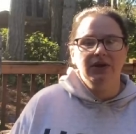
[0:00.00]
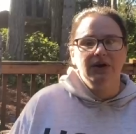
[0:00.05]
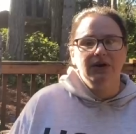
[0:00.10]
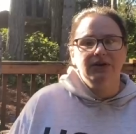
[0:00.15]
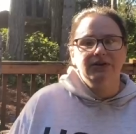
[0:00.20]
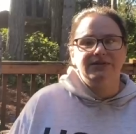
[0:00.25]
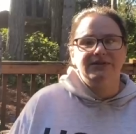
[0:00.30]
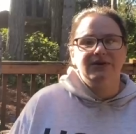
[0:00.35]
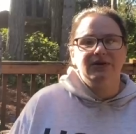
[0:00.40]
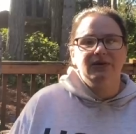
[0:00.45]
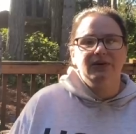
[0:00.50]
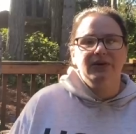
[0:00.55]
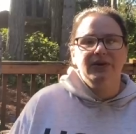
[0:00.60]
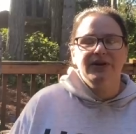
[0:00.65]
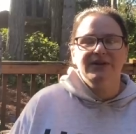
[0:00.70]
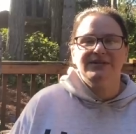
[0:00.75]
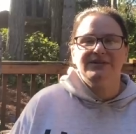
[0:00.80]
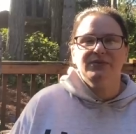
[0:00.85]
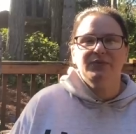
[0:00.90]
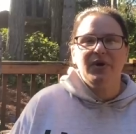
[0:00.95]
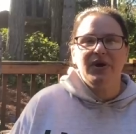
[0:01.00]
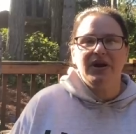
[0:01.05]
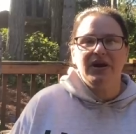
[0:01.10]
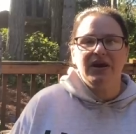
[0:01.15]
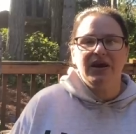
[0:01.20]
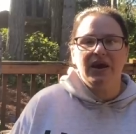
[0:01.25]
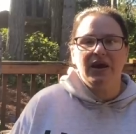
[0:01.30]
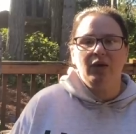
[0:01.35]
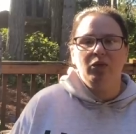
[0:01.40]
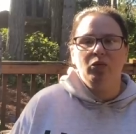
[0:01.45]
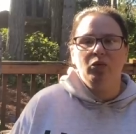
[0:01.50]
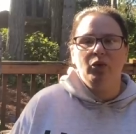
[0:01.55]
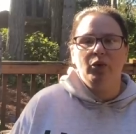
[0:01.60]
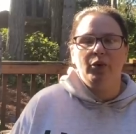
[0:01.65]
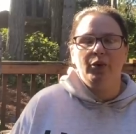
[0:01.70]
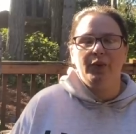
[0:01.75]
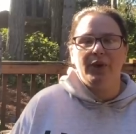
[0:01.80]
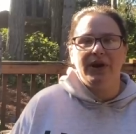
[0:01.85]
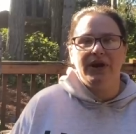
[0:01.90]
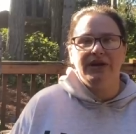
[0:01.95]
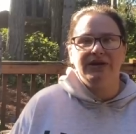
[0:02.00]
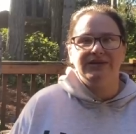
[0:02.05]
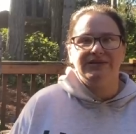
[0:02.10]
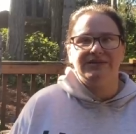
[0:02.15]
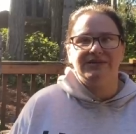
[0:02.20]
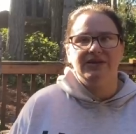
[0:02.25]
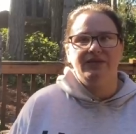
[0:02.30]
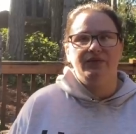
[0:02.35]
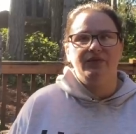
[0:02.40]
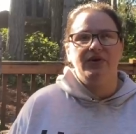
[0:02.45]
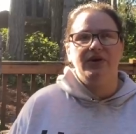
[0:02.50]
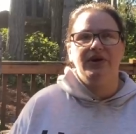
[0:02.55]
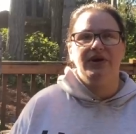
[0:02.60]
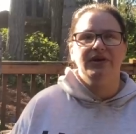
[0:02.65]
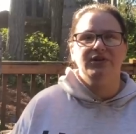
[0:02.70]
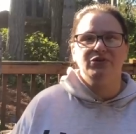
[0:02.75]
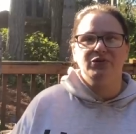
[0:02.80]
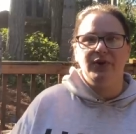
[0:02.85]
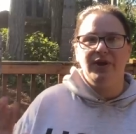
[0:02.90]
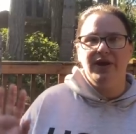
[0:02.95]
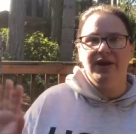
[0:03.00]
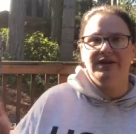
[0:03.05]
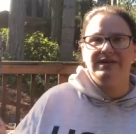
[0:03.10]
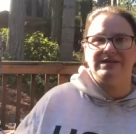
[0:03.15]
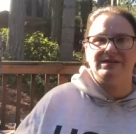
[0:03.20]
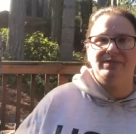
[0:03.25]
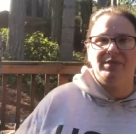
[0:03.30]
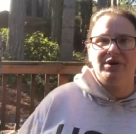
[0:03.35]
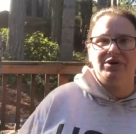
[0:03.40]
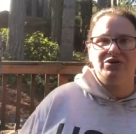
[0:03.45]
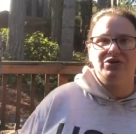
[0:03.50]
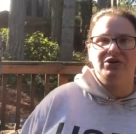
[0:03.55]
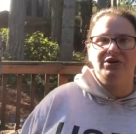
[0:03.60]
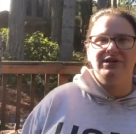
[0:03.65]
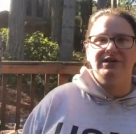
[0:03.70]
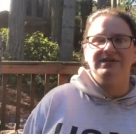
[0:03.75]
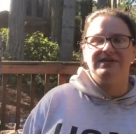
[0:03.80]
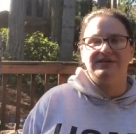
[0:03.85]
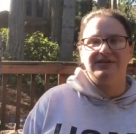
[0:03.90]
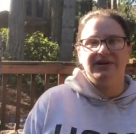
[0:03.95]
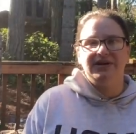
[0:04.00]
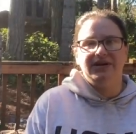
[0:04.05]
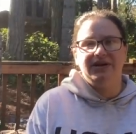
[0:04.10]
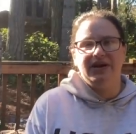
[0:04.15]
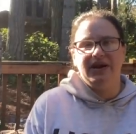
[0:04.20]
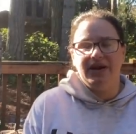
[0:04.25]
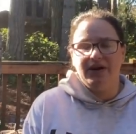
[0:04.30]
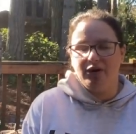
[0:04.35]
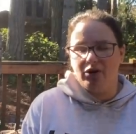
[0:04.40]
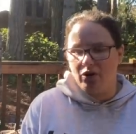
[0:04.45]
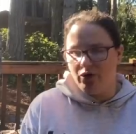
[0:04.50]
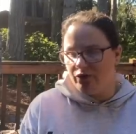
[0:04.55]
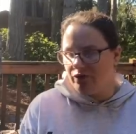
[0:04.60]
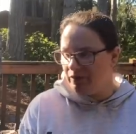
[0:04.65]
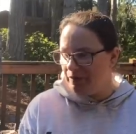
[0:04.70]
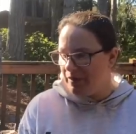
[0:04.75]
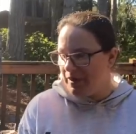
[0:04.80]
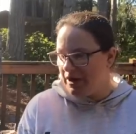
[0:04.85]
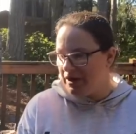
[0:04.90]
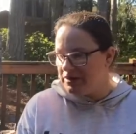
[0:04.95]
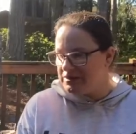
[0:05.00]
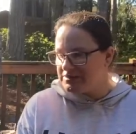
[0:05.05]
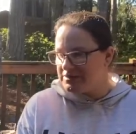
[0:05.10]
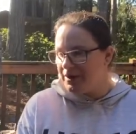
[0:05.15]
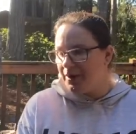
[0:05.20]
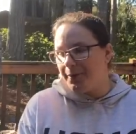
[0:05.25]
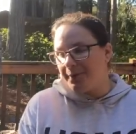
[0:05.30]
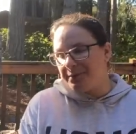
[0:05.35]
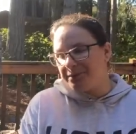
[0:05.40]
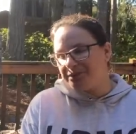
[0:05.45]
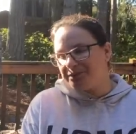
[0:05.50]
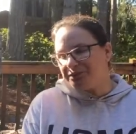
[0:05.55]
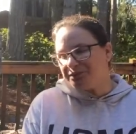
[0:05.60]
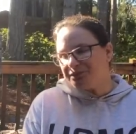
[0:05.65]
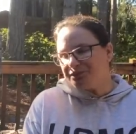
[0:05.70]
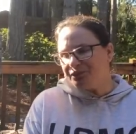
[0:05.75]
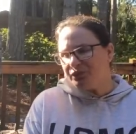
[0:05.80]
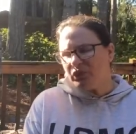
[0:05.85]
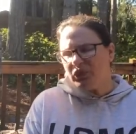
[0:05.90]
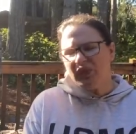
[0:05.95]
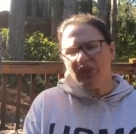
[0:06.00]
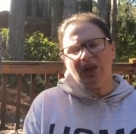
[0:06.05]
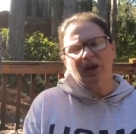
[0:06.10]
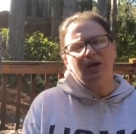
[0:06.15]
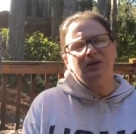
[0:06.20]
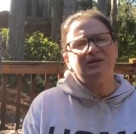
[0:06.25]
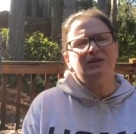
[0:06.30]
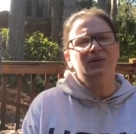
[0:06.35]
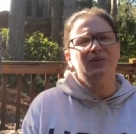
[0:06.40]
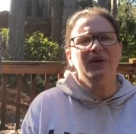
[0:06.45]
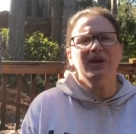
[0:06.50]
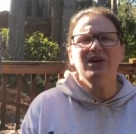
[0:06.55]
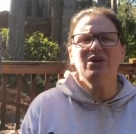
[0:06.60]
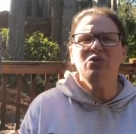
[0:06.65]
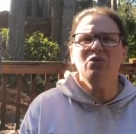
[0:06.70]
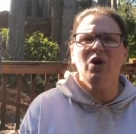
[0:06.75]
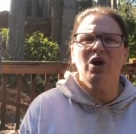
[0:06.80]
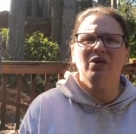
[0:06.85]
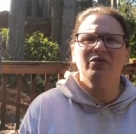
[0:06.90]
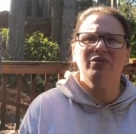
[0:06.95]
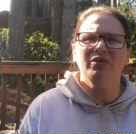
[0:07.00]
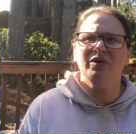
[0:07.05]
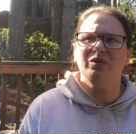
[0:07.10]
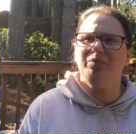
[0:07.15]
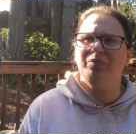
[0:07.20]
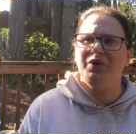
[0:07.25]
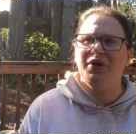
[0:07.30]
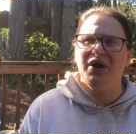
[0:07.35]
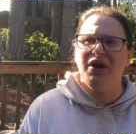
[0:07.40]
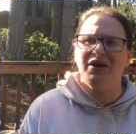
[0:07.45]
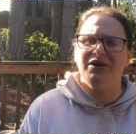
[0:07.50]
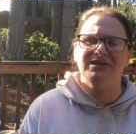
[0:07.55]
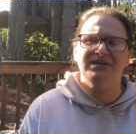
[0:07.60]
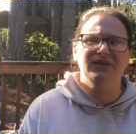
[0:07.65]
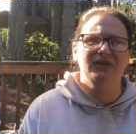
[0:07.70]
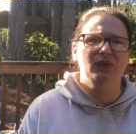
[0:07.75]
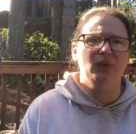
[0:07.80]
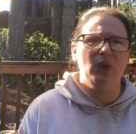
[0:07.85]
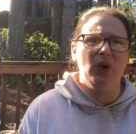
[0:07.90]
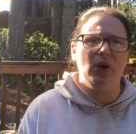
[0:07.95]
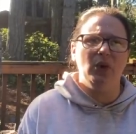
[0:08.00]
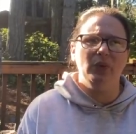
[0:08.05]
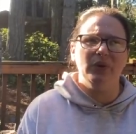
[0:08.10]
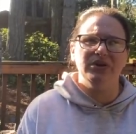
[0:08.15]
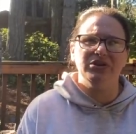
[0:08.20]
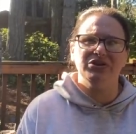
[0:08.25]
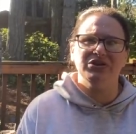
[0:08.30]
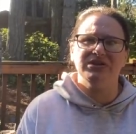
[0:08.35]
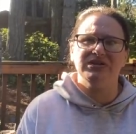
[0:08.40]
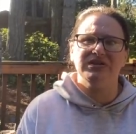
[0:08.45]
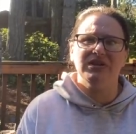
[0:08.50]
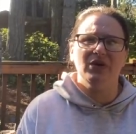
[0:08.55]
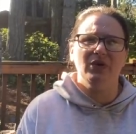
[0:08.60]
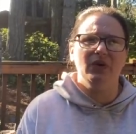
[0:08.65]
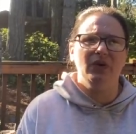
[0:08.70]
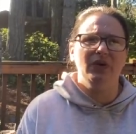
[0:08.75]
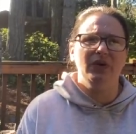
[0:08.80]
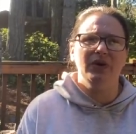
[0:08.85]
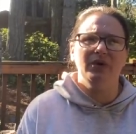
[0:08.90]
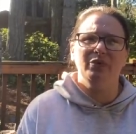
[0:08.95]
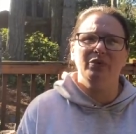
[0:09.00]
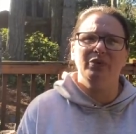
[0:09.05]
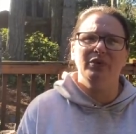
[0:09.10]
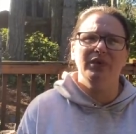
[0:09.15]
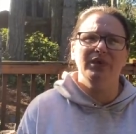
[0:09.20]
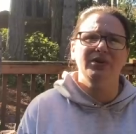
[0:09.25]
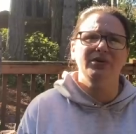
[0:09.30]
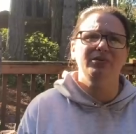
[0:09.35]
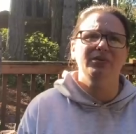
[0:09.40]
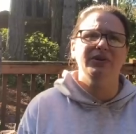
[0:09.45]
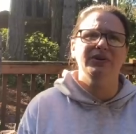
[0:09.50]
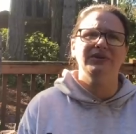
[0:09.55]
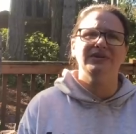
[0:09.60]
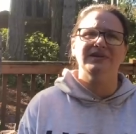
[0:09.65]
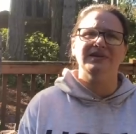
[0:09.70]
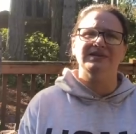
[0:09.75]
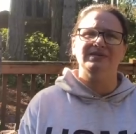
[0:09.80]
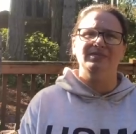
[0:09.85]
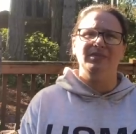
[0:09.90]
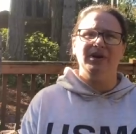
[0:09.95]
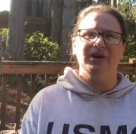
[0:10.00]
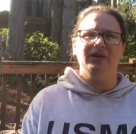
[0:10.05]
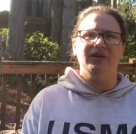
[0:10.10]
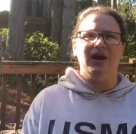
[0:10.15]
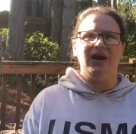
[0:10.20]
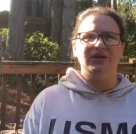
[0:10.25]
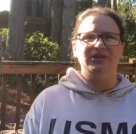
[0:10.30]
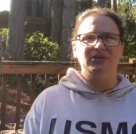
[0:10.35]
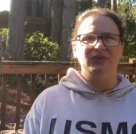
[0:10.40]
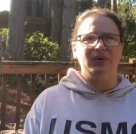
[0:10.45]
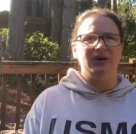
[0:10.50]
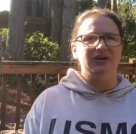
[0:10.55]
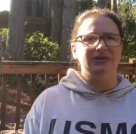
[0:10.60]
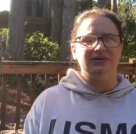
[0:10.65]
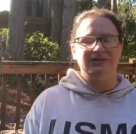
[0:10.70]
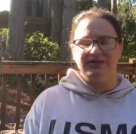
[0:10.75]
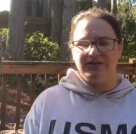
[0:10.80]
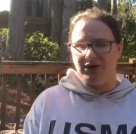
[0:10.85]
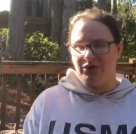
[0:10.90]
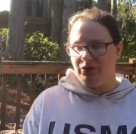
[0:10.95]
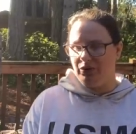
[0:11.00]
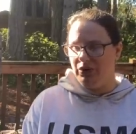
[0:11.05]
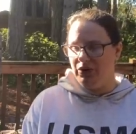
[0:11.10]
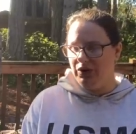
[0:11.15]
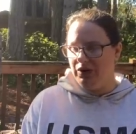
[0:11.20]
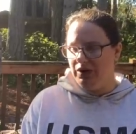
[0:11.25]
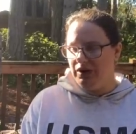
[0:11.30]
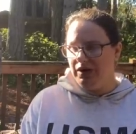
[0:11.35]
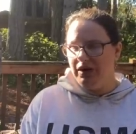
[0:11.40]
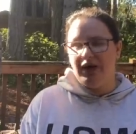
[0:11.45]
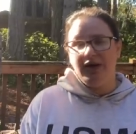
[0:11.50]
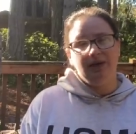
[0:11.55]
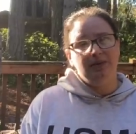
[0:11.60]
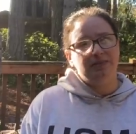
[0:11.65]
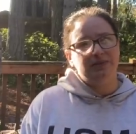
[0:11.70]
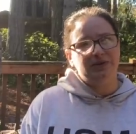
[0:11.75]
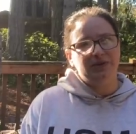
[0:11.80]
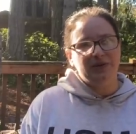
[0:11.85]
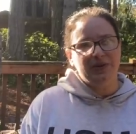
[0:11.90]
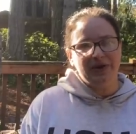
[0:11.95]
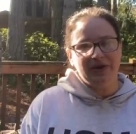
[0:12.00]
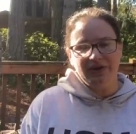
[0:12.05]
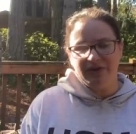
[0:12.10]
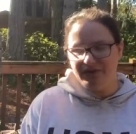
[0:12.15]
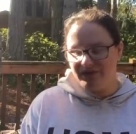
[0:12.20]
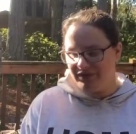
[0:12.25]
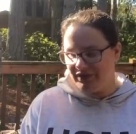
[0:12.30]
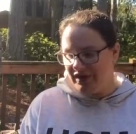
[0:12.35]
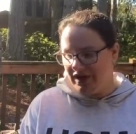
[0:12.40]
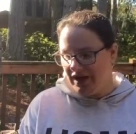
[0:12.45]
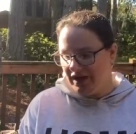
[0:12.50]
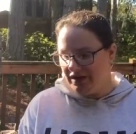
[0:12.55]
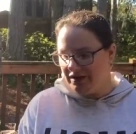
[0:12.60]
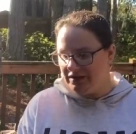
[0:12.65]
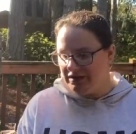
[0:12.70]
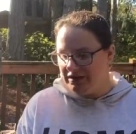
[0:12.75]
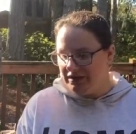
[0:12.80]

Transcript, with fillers: So it's a waiting game. We're waiting to see if we can get to a hand specialist and, and go from there. So, so thank you all for the prayers and the well wishes though. It really, really does mean a lot to us. So, um, so thank you for that.